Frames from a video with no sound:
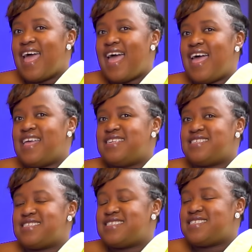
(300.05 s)

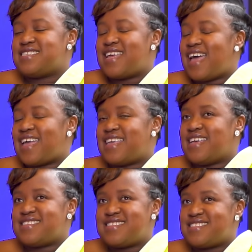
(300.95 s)
And I
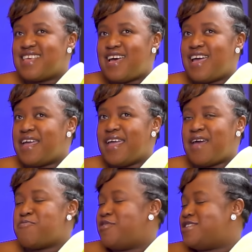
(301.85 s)
guess I
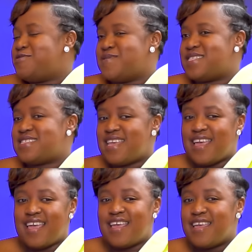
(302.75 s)
am what you would
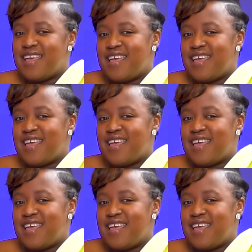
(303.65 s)
say